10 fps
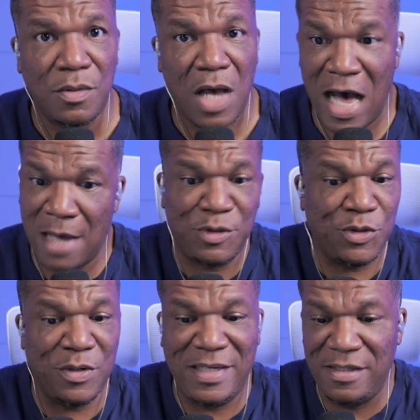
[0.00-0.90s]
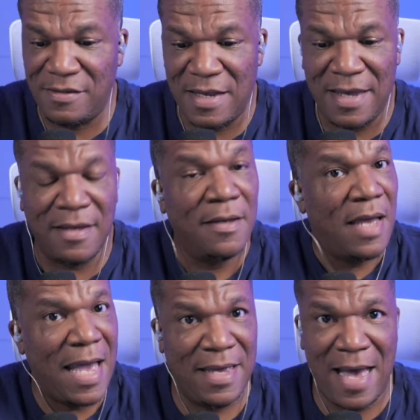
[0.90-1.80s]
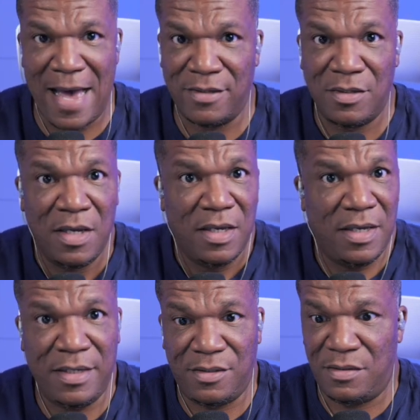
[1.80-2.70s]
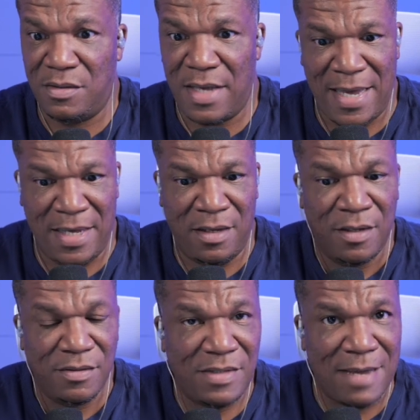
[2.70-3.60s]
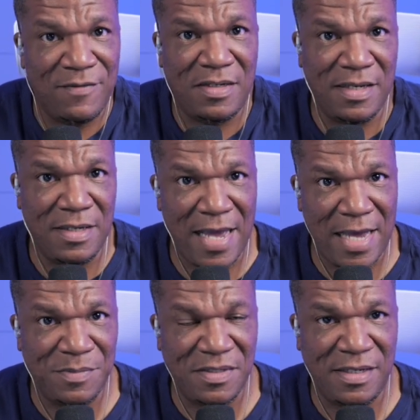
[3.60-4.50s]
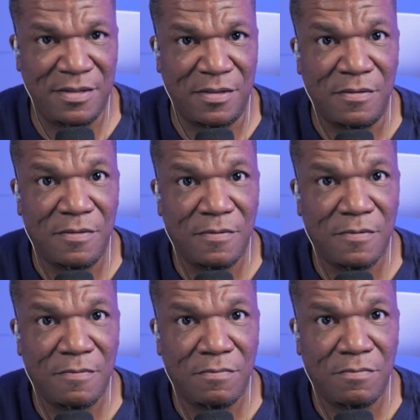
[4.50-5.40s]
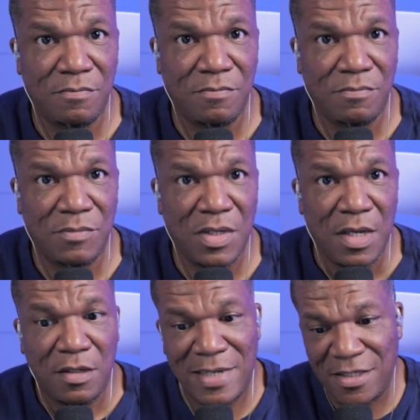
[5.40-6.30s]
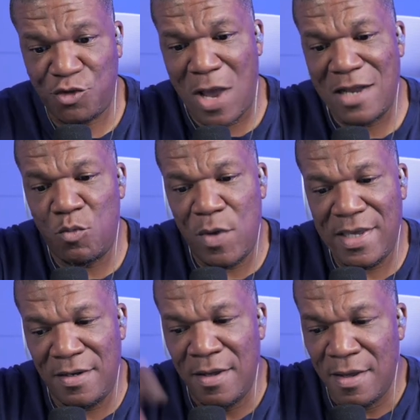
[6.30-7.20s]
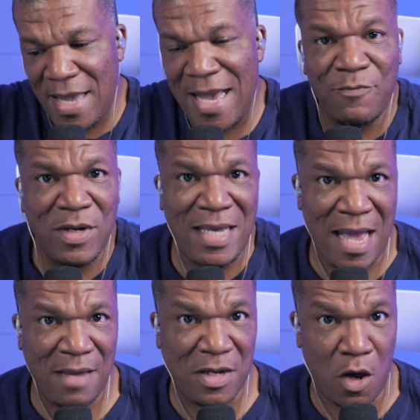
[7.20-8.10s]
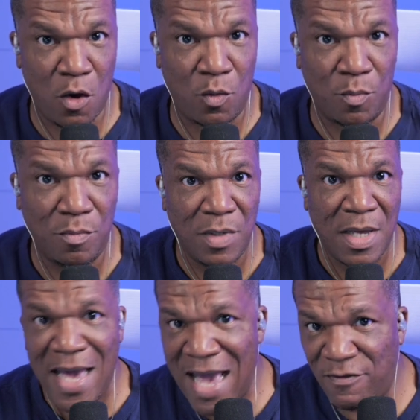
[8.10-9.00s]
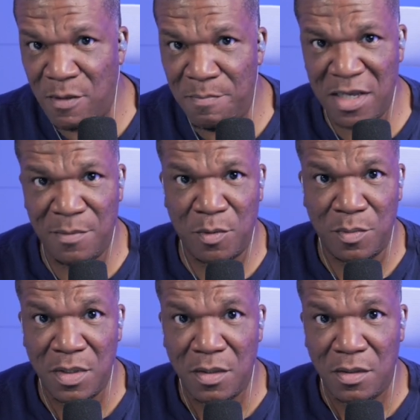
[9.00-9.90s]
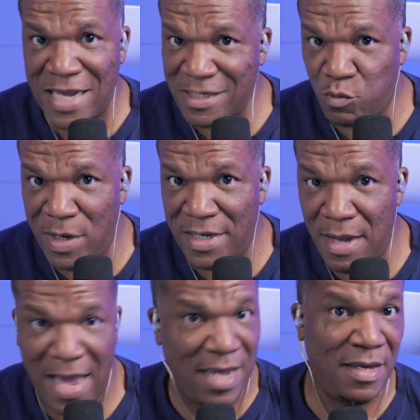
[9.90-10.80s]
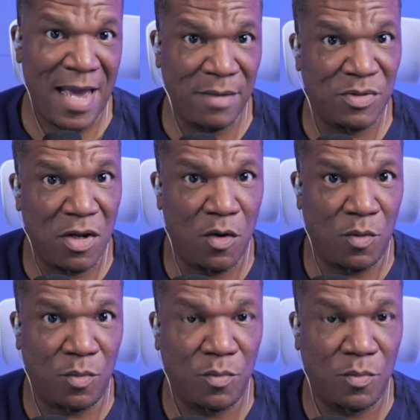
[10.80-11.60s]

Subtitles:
I'm sure he's saying, hey guys, it's a 17-game season. Let's try to win every game at home. At the minimum, let's win 8 games at home.